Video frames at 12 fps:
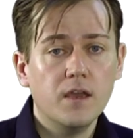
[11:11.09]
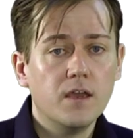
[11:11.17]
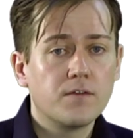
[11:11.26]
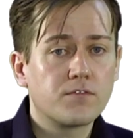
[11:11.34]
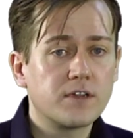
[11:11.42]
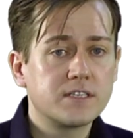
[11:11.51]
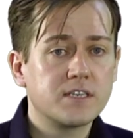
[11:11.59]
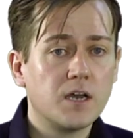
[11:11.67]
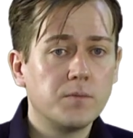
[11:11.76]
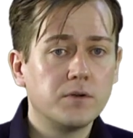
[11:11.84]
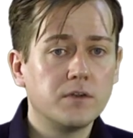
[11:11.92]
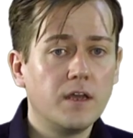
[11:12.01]
For
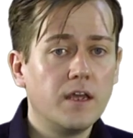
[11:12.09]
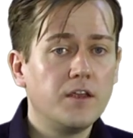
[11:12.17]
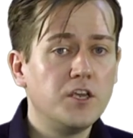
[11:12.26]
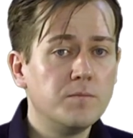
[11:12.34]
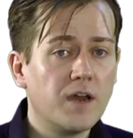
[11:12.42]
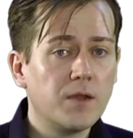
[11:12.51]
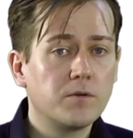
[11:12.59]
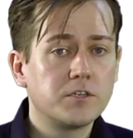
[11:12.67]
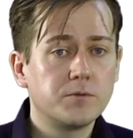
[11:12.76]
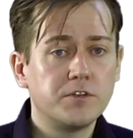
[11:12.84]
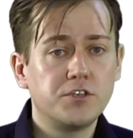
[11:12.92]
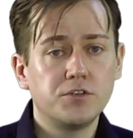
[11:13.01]
example, you might want to
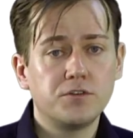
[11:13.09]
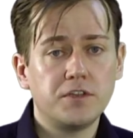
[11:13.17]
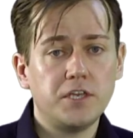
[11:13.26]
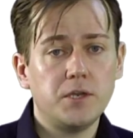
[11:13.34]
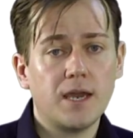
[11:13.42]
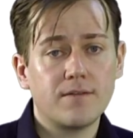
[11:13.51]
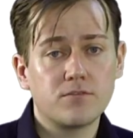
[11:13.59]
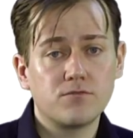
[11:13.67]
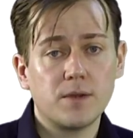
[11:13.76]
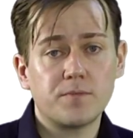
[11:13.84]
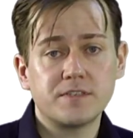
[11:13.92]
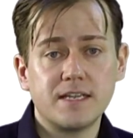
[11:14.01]
ensure that you have a
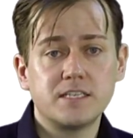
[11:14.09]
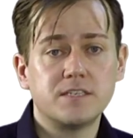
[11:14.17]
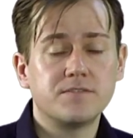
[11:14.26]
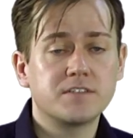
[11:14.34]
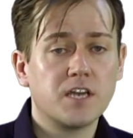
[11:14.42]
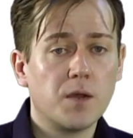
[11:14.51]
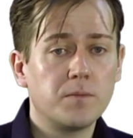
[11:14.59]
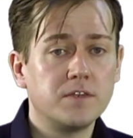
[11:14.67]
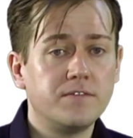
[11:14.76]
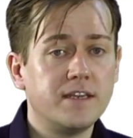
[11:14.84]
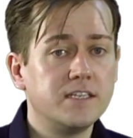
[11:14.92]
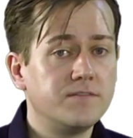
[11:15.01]
representative sample of
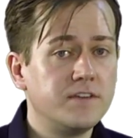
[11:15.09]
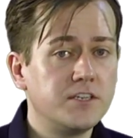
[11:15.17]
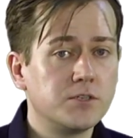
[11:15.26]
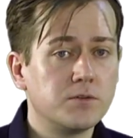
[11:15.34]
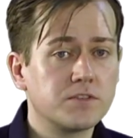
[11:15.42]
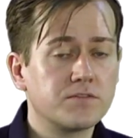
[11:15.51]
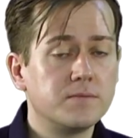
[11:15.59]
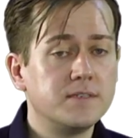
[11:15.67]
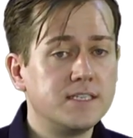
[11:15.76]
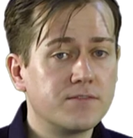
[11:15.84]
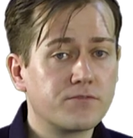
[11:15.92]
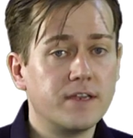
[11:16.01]
individuals from
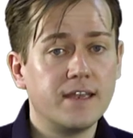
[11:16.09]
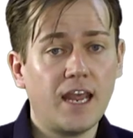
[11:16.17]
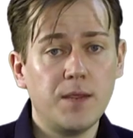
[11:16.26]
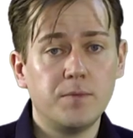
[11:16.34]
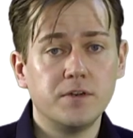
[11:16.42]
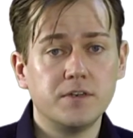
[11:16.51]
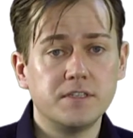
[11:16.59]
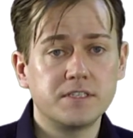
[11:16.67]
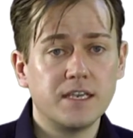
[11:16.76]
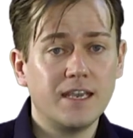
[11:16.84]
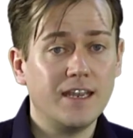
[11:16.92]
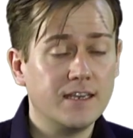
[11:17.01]
different neighborhoods
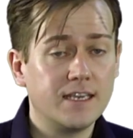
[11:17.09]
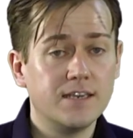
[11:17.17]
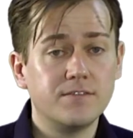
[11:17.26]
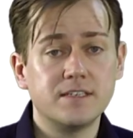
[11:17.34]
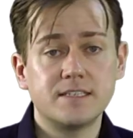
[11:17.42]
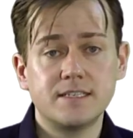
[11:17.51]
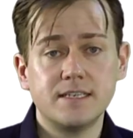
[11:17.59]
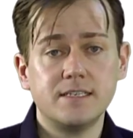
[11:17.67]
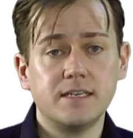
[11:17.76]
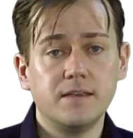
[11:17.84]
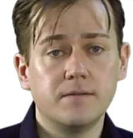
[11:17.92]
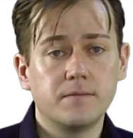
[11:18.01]
in a given city.